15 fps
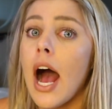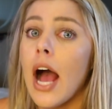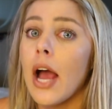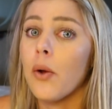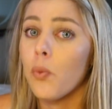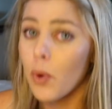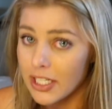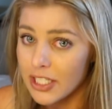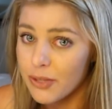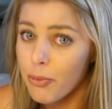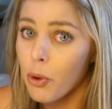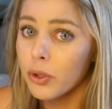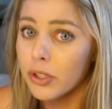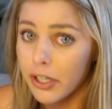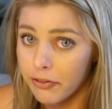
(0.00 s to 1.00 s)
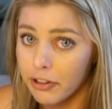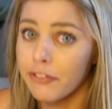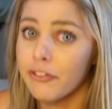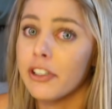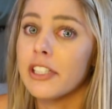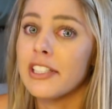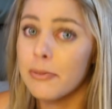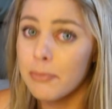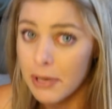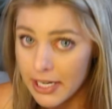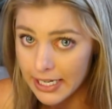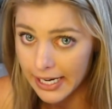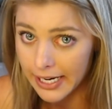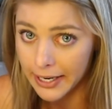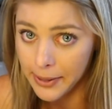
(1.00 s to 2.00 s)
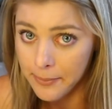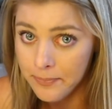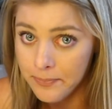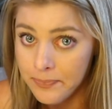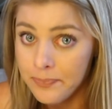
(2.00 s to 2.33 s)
I was pulled over for speeding.